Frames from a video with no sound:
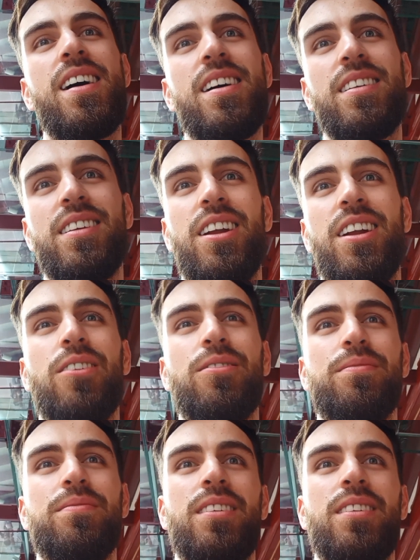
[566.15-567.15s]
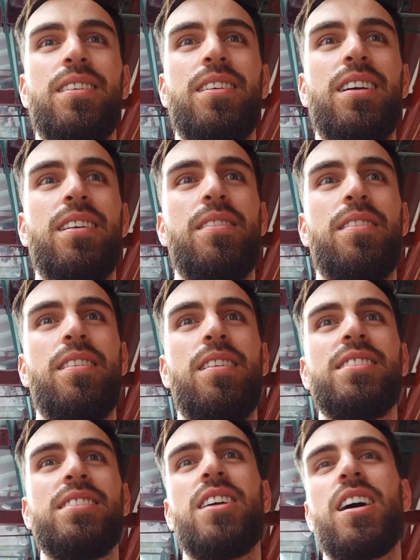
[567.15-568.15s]
you know,
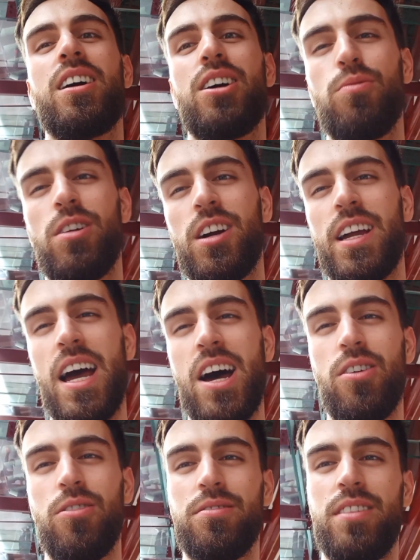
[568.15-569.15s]
it's not going to work out.